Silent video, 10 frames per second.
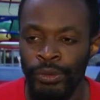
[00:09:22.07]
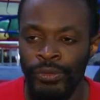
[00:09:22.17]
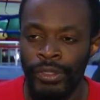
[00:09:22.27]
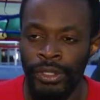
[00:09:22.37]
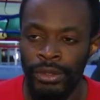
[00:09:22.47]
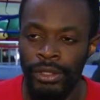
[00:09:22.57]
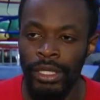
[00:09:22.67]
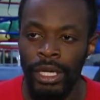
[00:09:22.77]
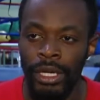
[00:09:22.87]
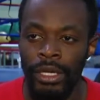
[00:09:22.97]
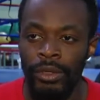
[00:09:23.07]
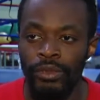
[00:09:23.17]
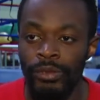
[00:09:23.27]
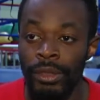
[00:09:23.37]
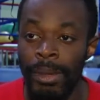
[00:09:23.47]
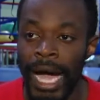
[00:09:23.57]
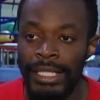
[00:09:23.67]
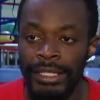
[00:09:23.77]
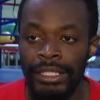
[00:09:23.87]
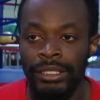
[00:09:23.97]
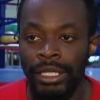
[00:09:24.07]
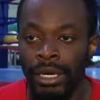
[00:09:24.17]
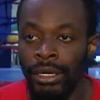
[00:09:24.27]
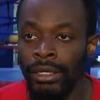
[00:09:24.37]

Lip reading: with the boxing and the